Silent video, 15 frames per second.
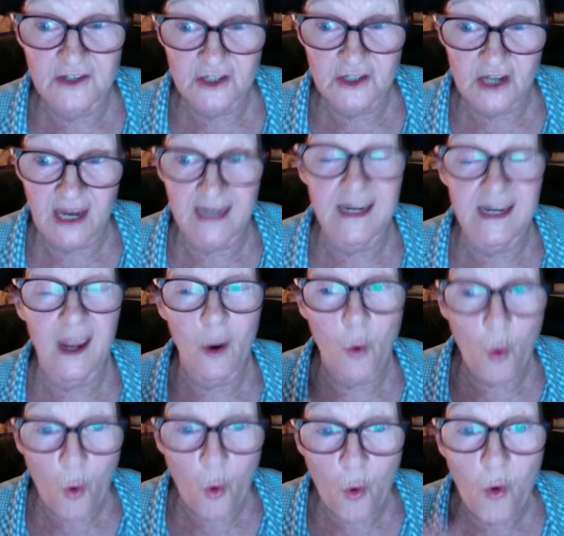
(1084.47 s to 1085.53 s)
J. Now,
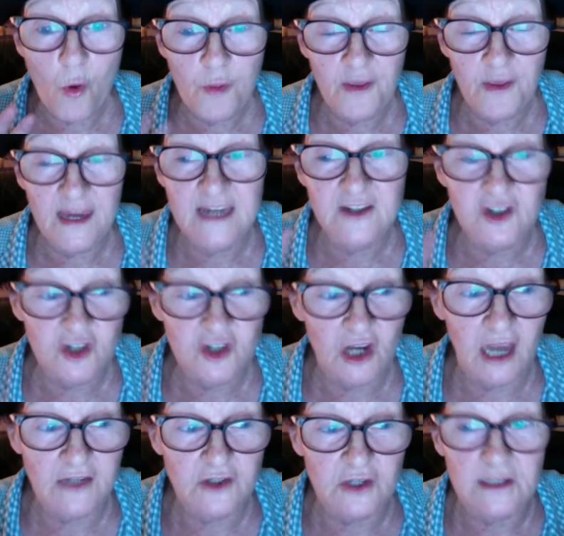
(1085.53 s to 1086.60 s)
all these
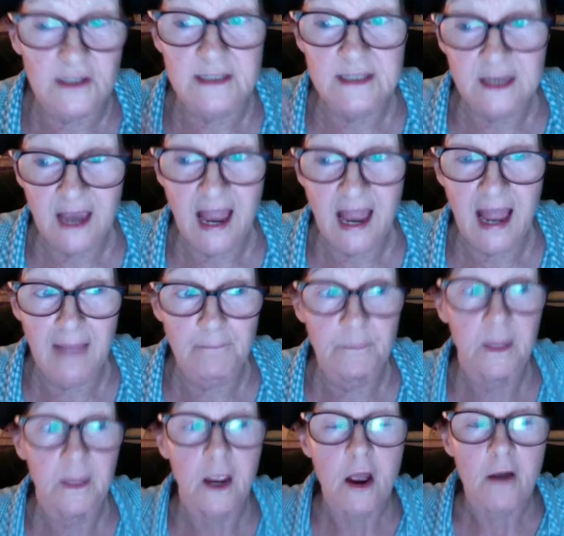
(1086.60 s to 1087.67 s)
judges
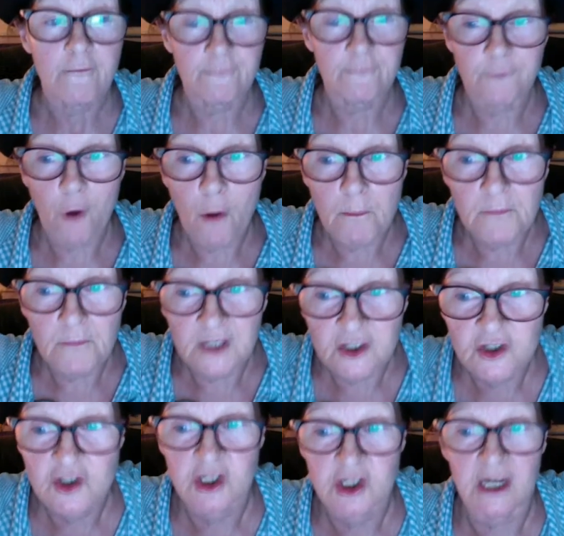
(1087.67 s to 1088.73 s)
come from
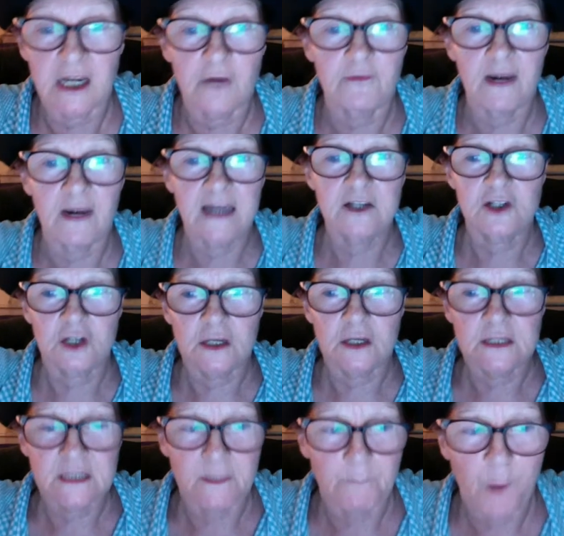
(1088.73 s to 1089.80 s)

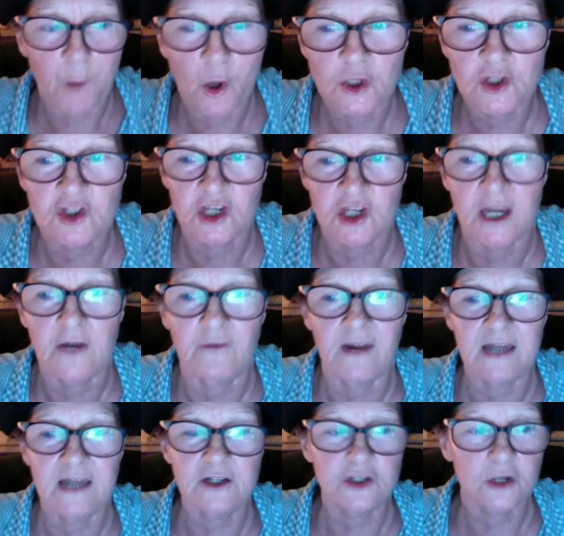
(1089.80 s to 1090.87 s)
generations upon
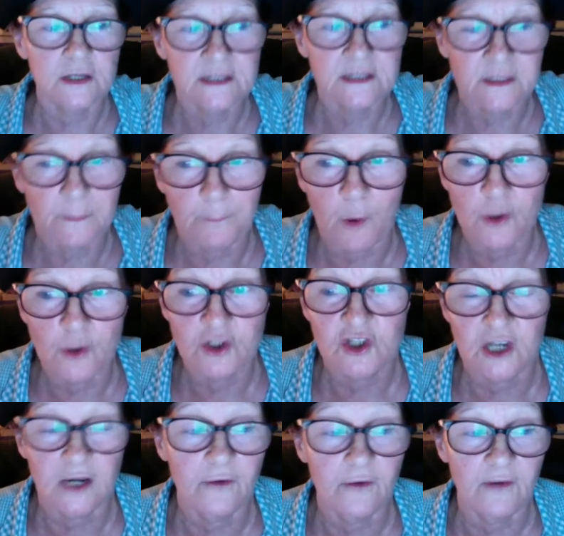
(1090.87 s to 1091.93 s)
generations upon
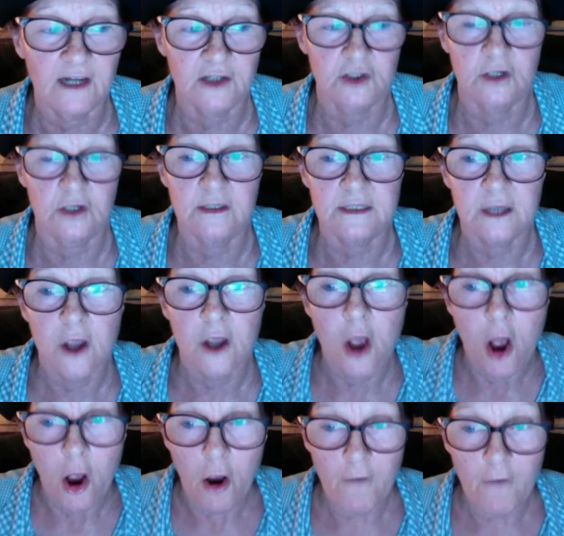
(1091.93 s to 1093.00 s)
generations
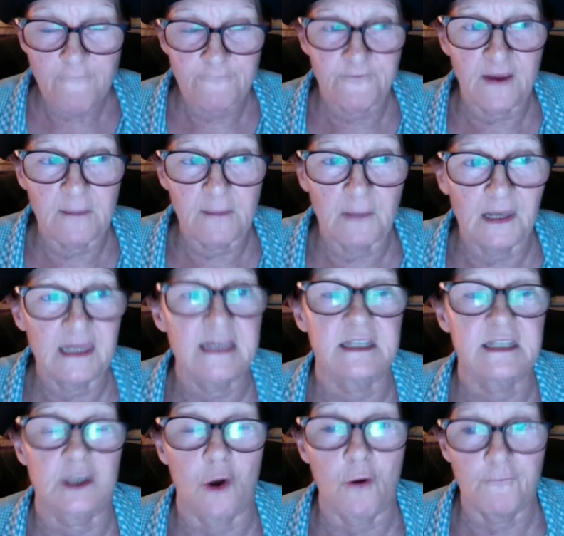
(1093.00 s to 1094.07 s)
of
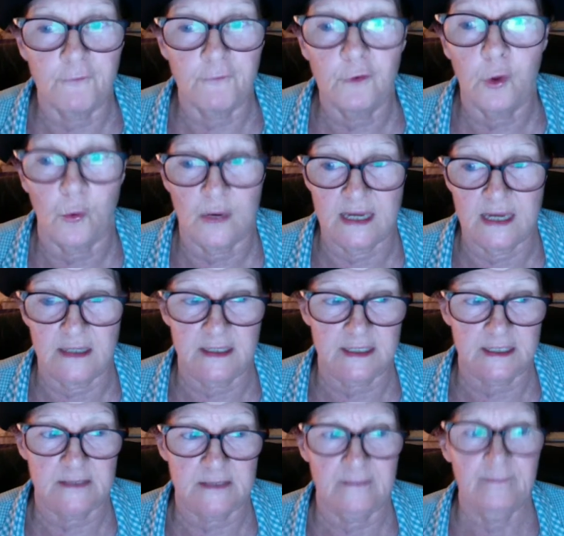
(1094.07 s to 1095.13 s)
families of
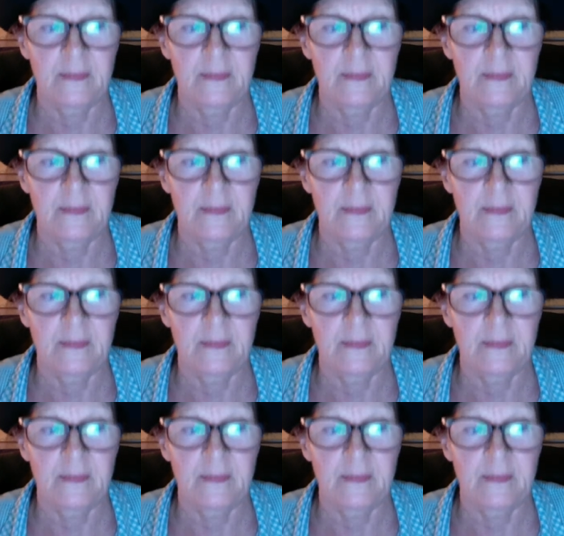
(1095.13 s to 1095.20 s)
lawyers,